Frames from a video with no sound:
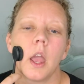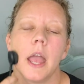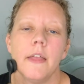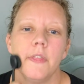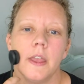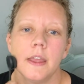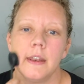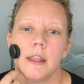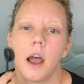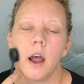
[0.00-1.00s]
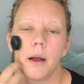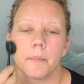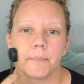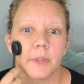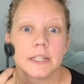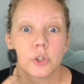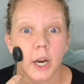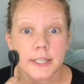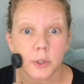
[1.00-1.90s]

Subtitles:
And then it dries